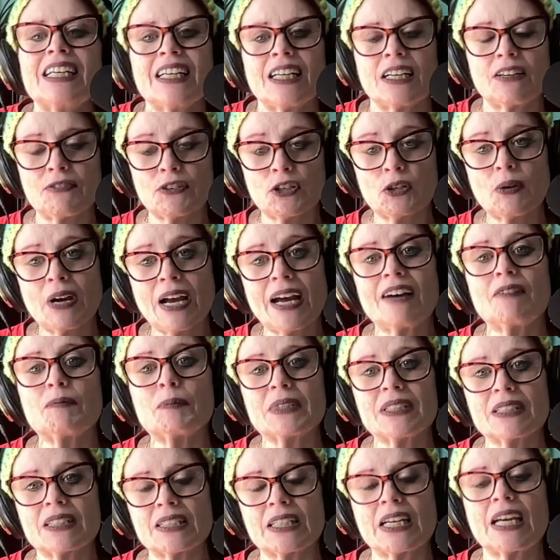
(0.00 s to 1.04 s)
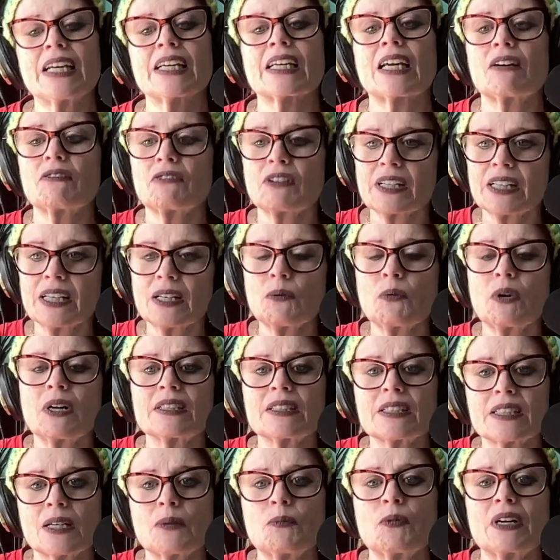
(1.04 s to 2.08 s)
If you have been saying, I really
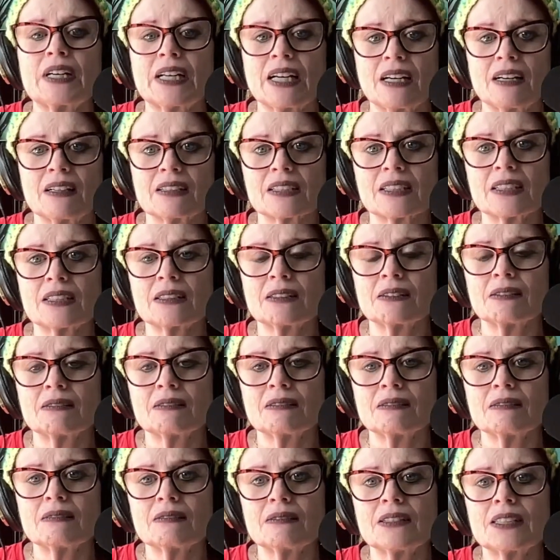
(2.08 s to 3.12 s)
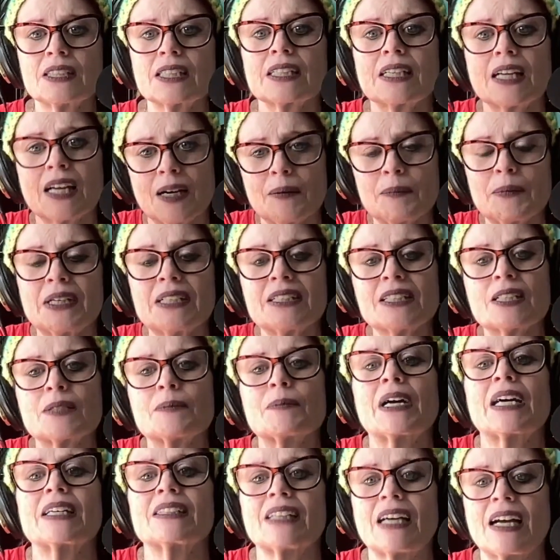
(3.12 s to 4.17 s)
want someone else to come into
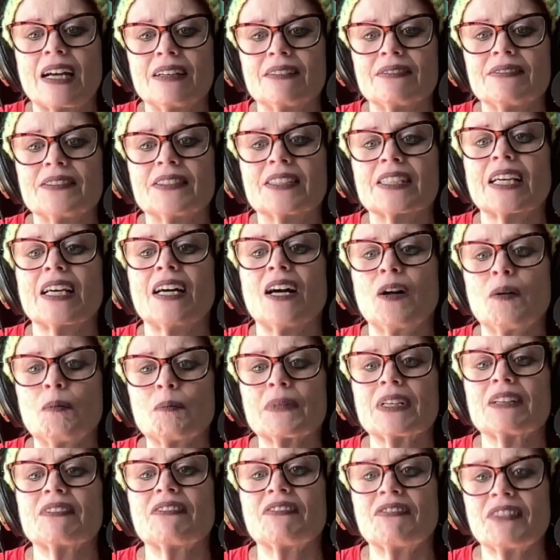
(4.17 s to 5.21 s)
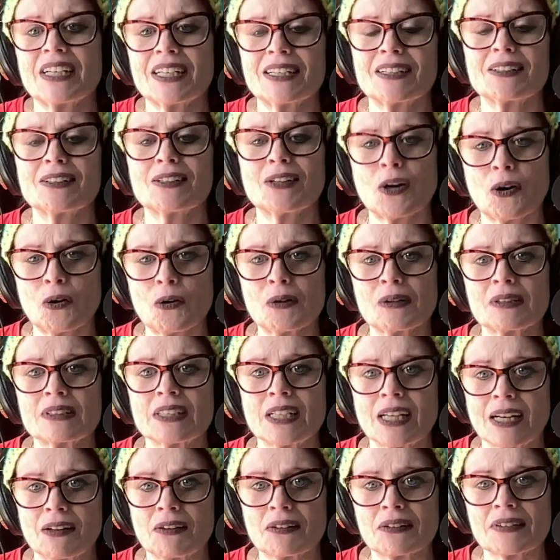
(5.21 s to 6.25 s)
my life, to help me feel whole and
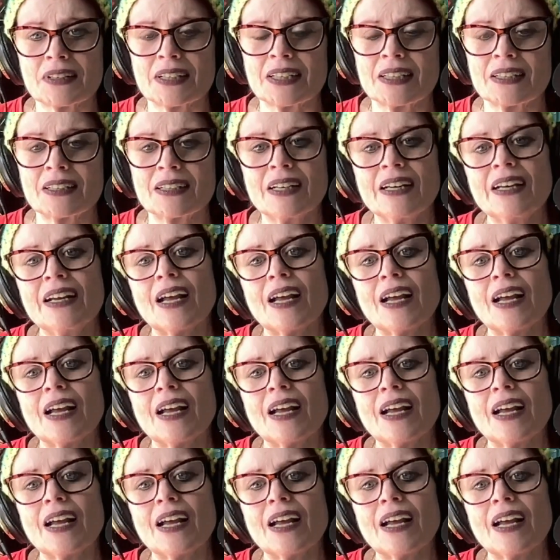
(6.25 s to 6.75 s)
healthy,